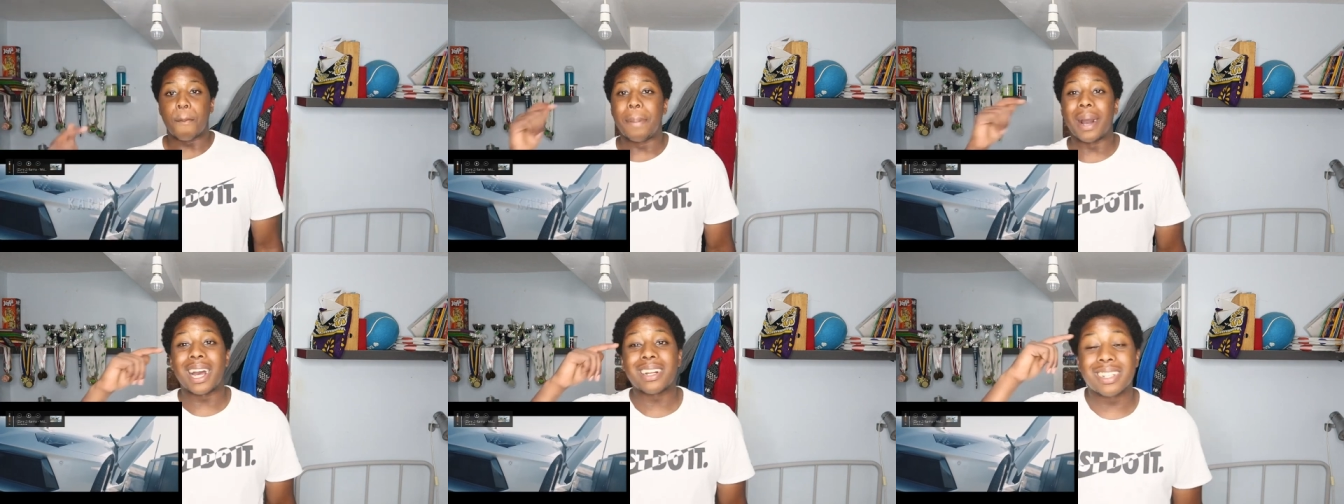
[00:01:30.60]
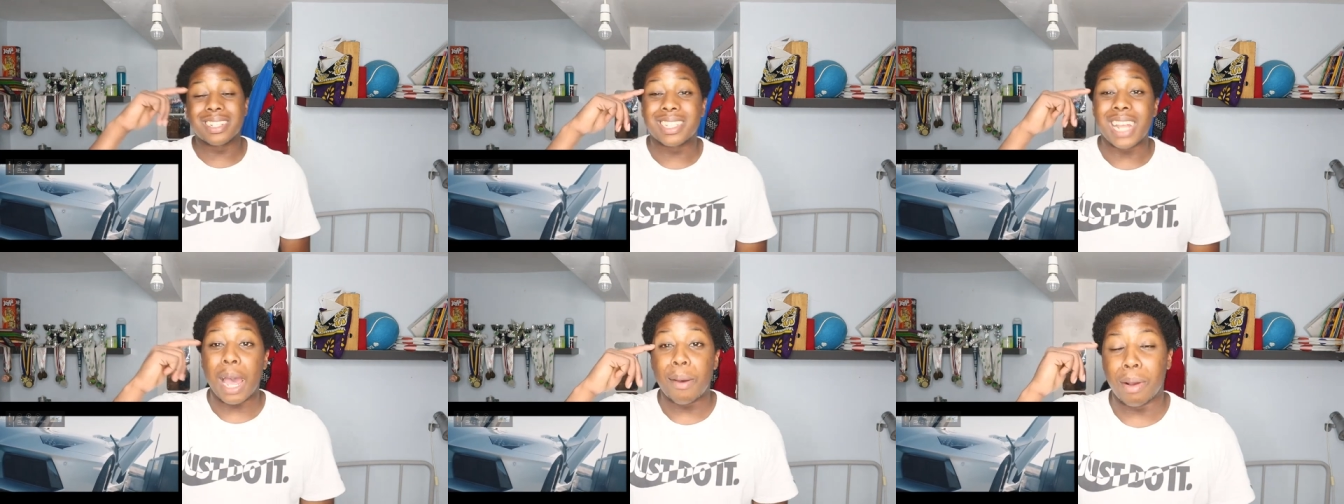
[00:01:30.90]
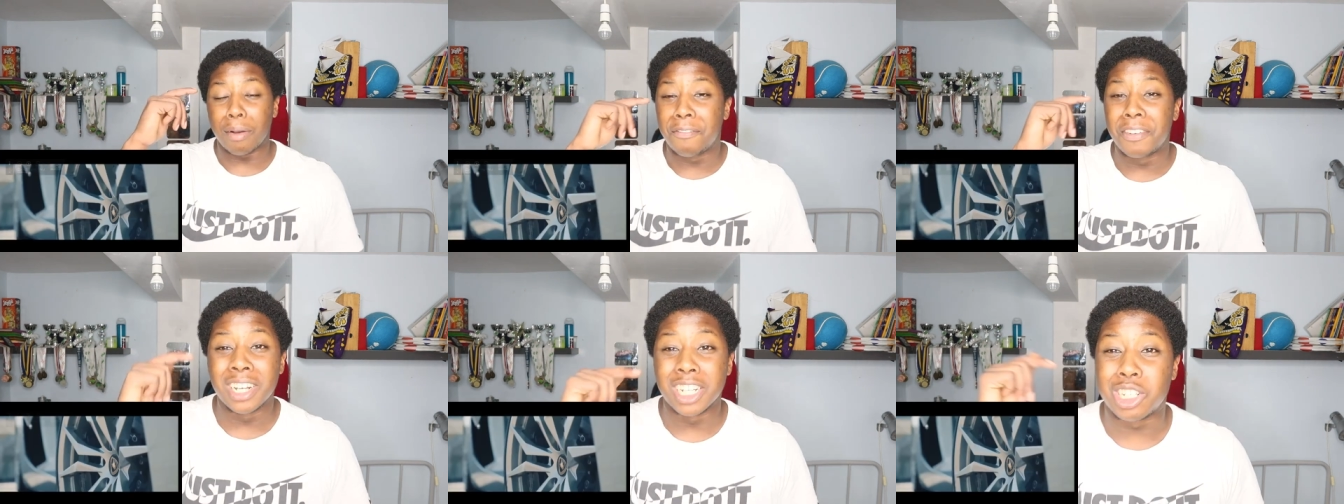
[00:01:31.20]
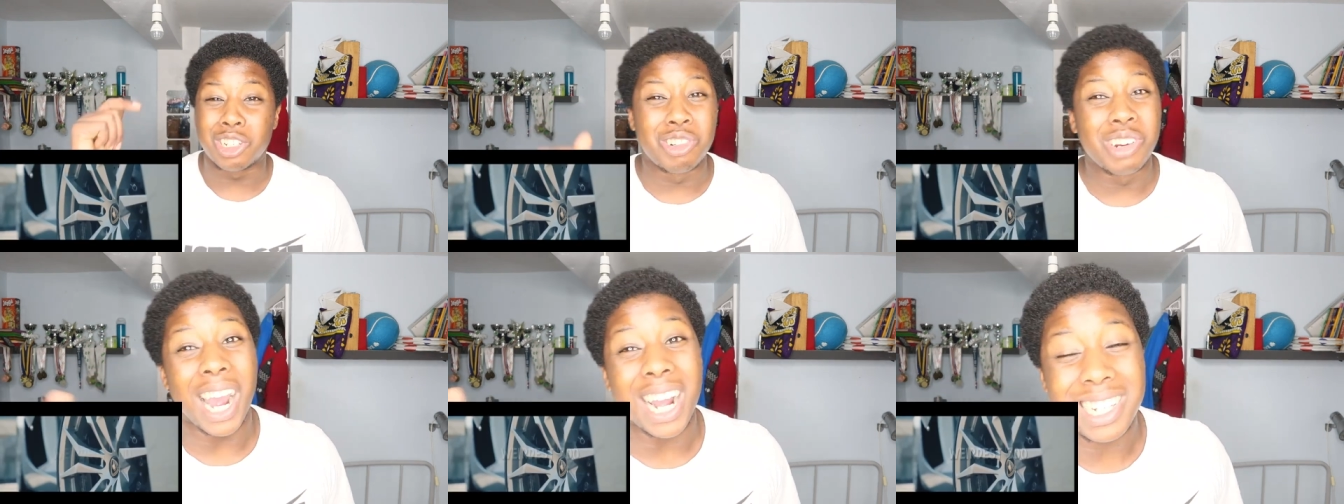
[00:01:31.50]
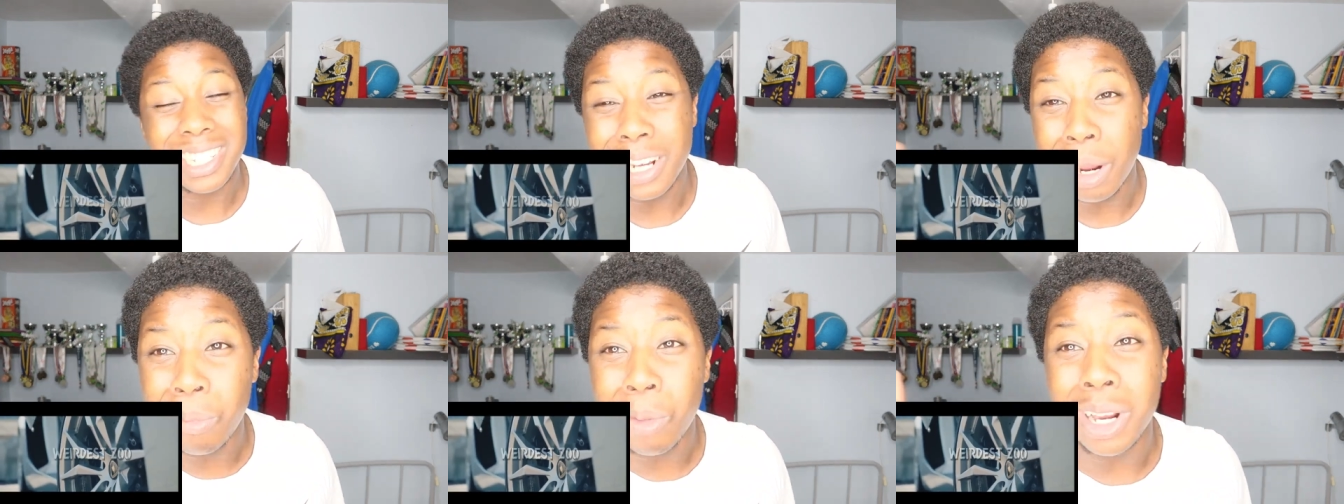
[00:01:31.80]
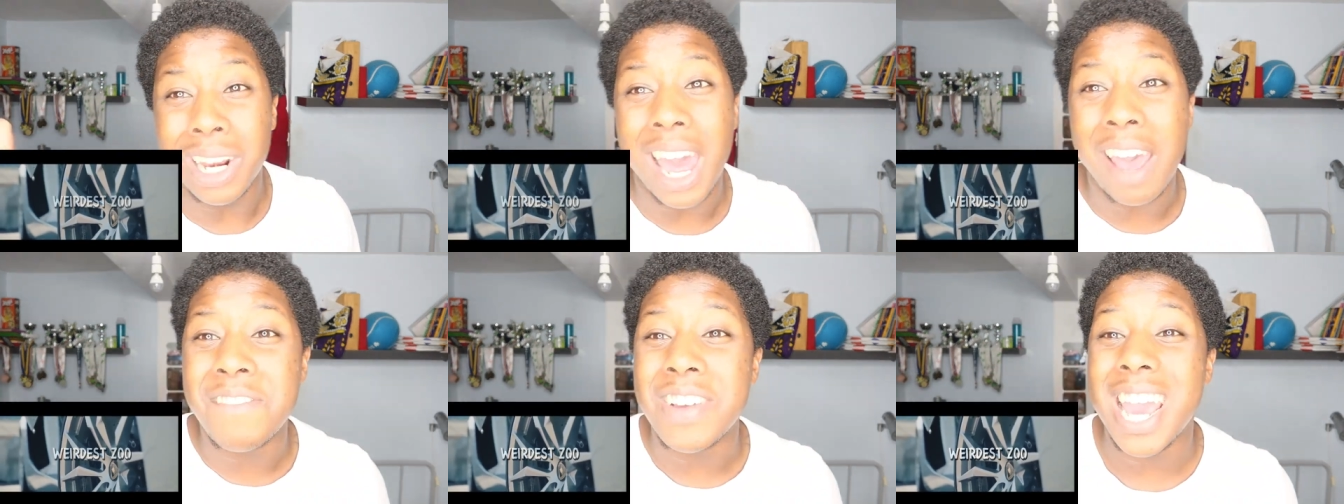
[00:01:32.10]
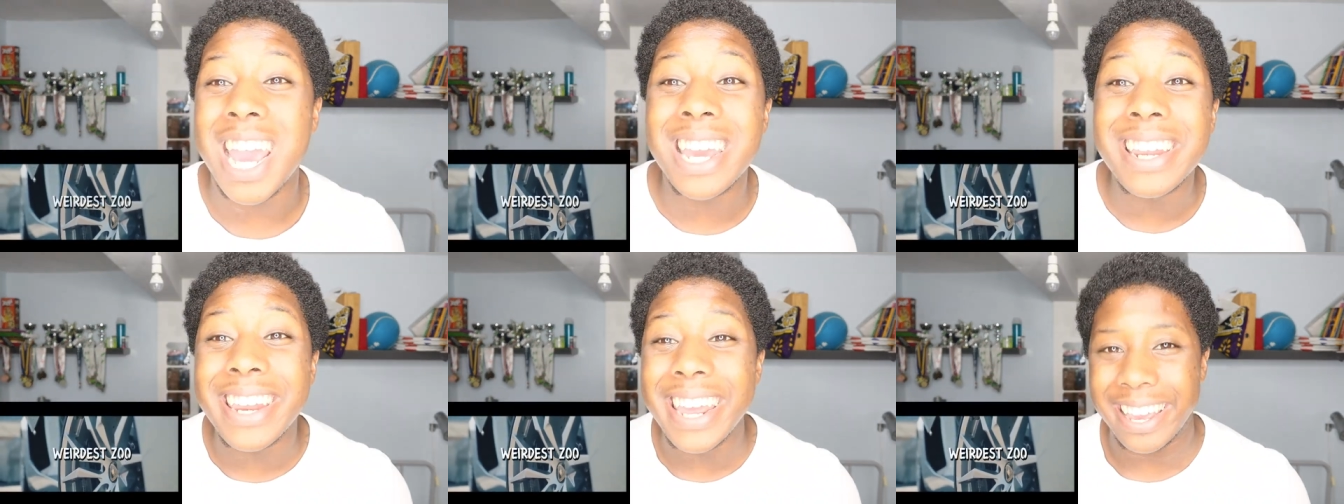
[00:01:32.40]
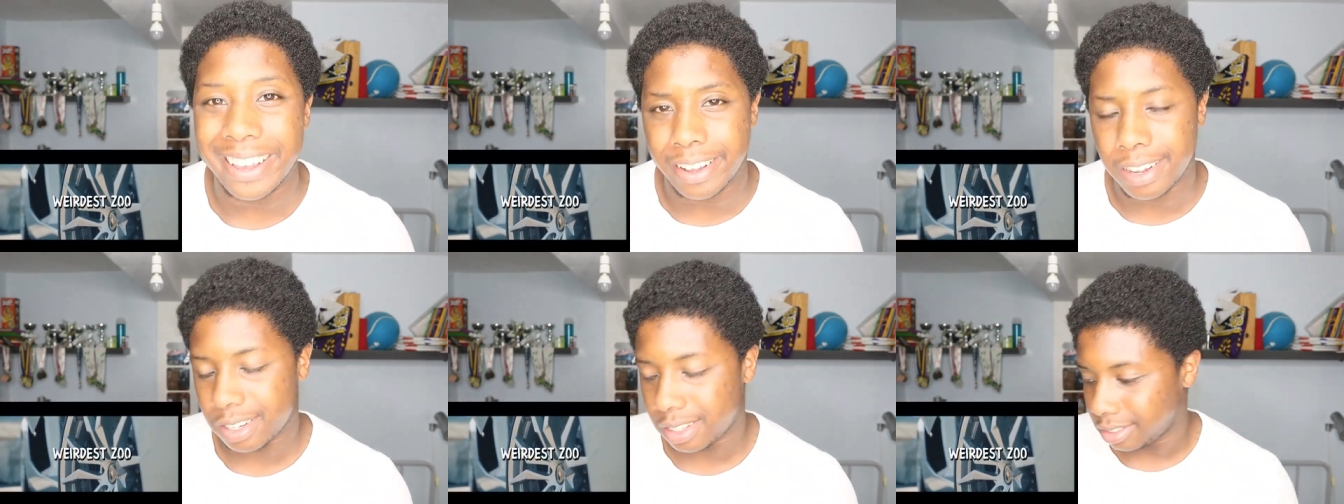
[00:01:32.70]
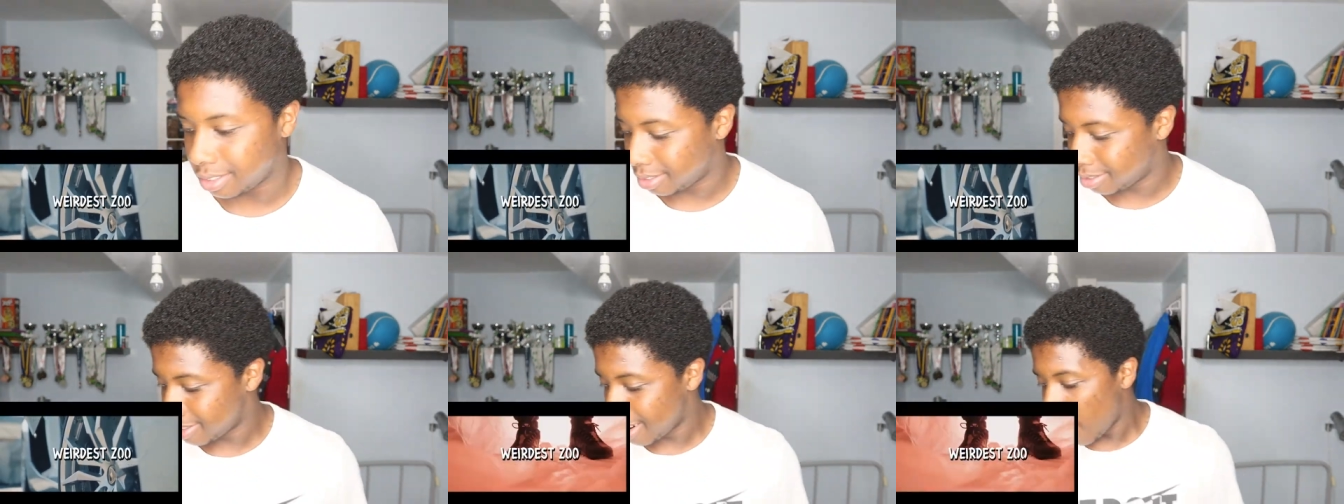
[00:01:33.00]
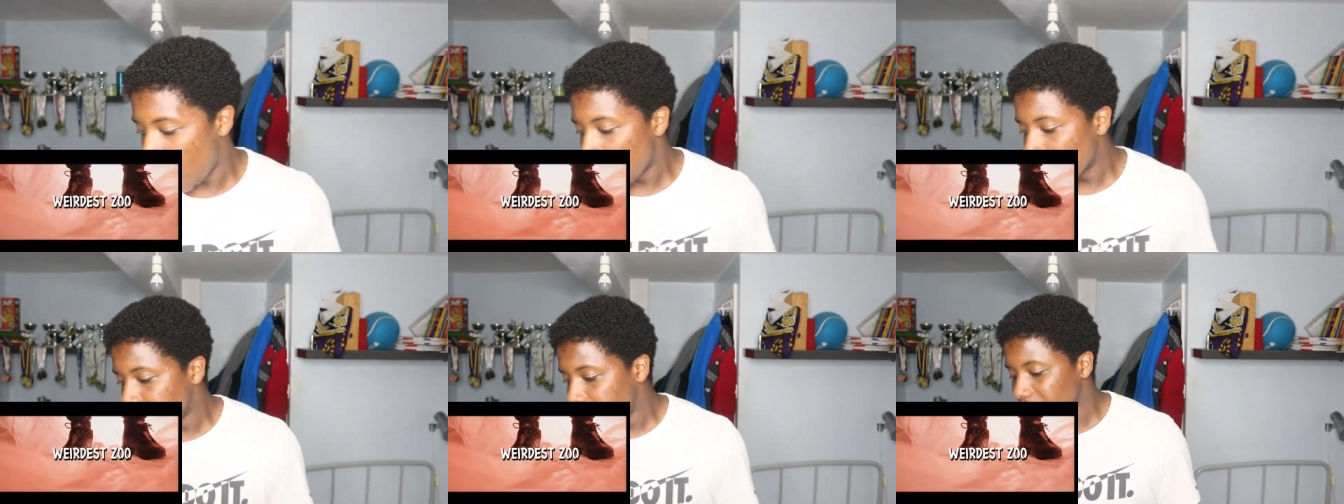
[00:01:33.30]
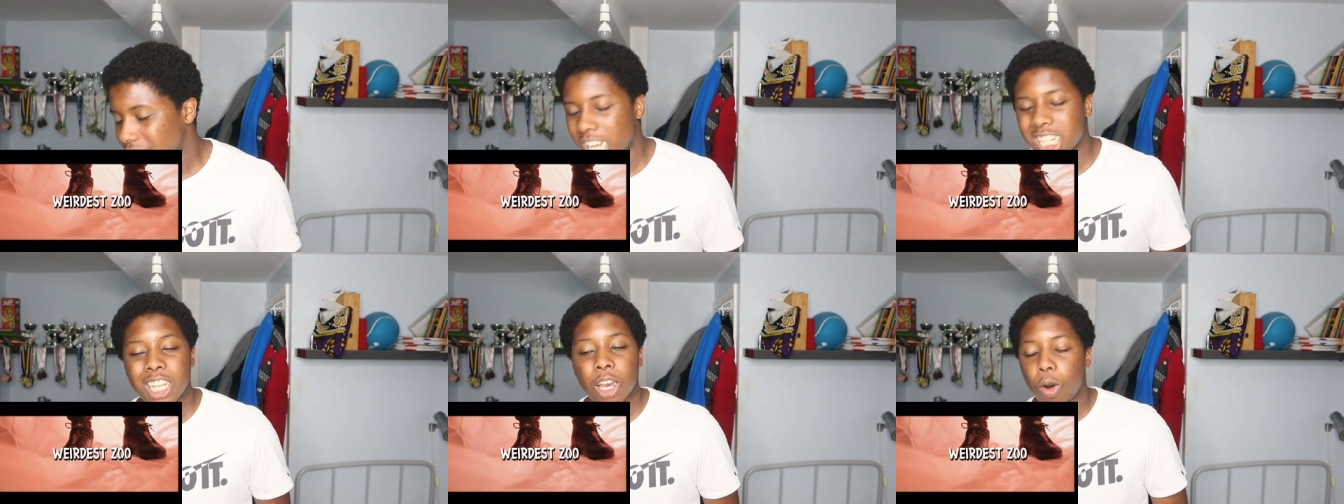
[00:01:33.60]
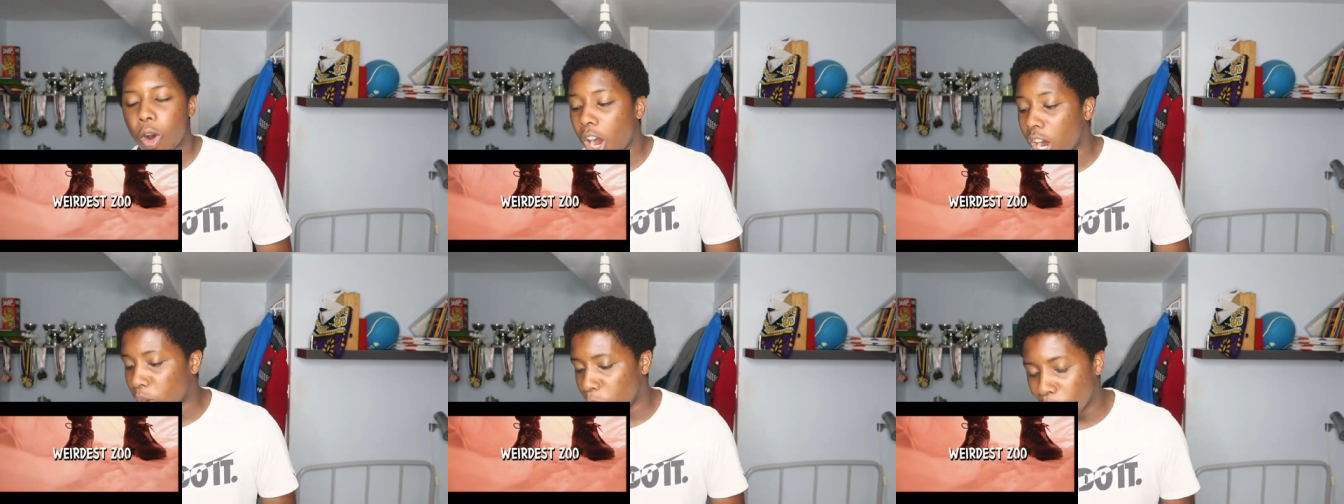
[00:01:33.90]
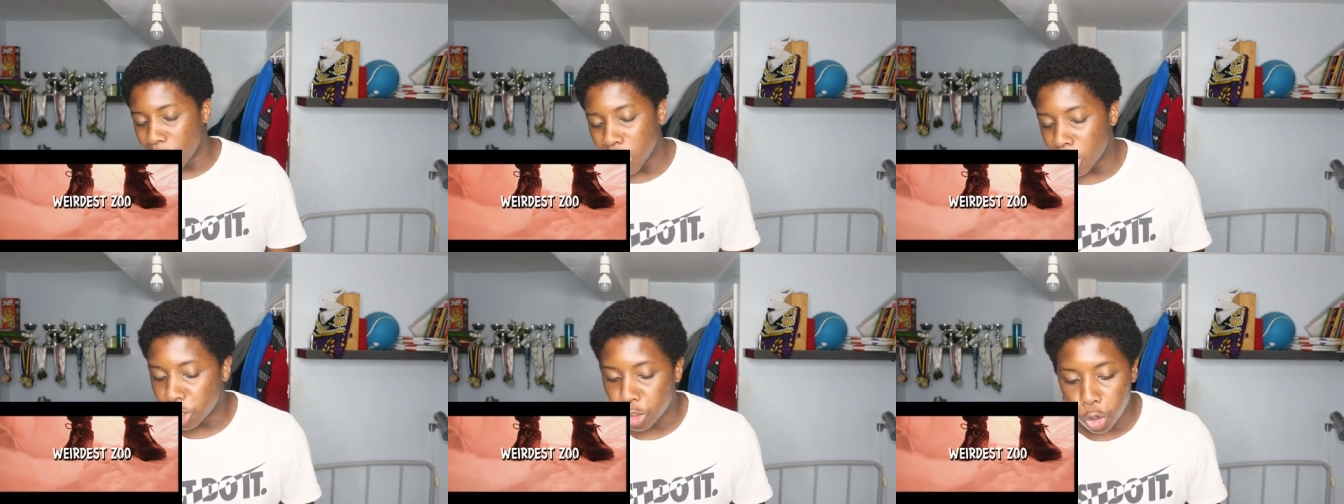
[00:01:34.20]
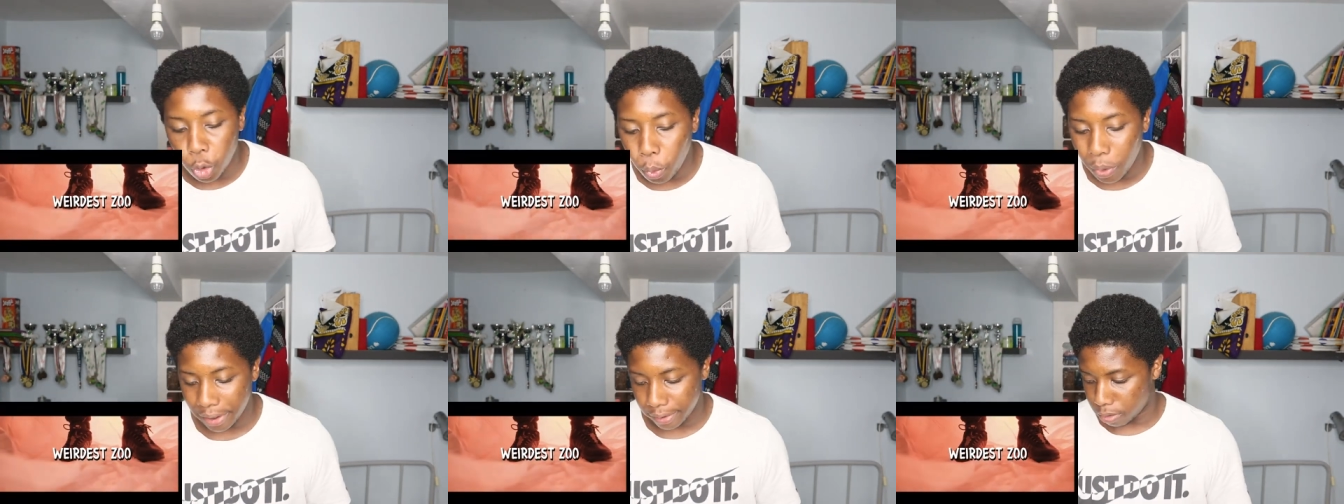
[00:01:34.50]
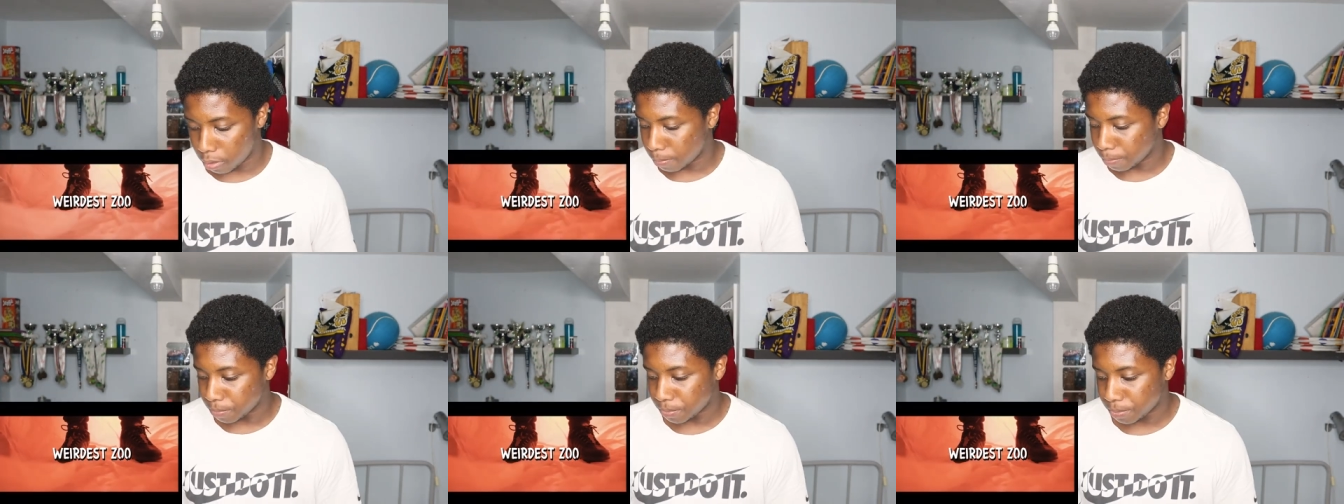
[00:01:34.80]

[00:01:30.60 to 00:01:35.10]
By the time I finish reacting, I'm gonna have a headache. That's how hard I'm gonna do it.